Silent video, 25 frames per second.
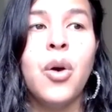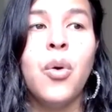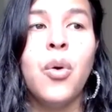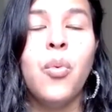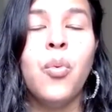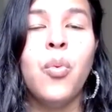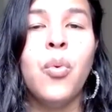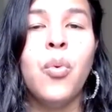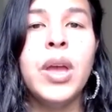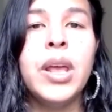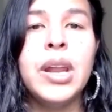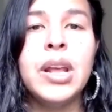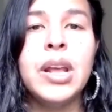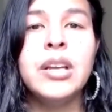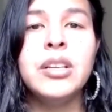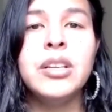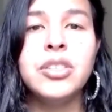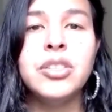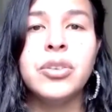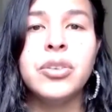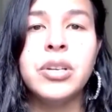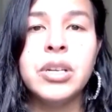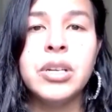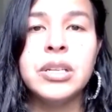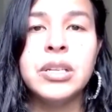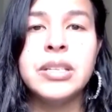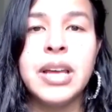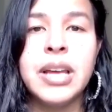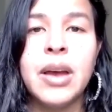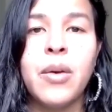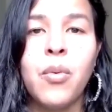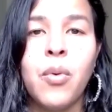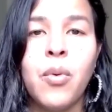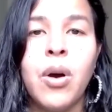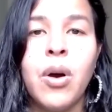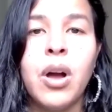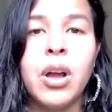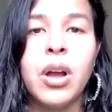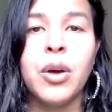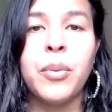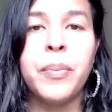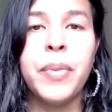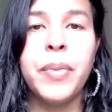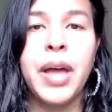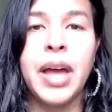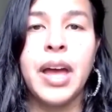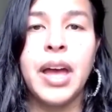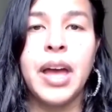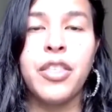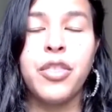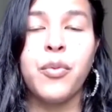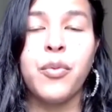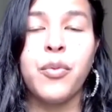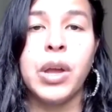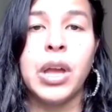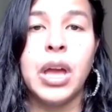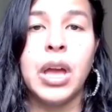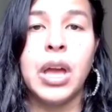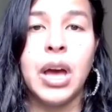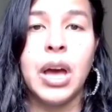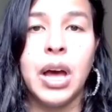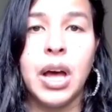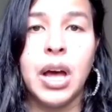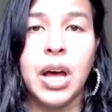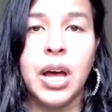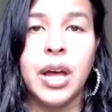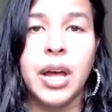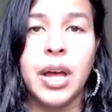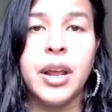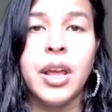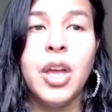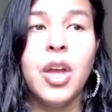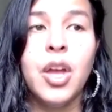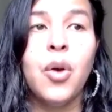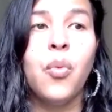when I started that walk of path with God,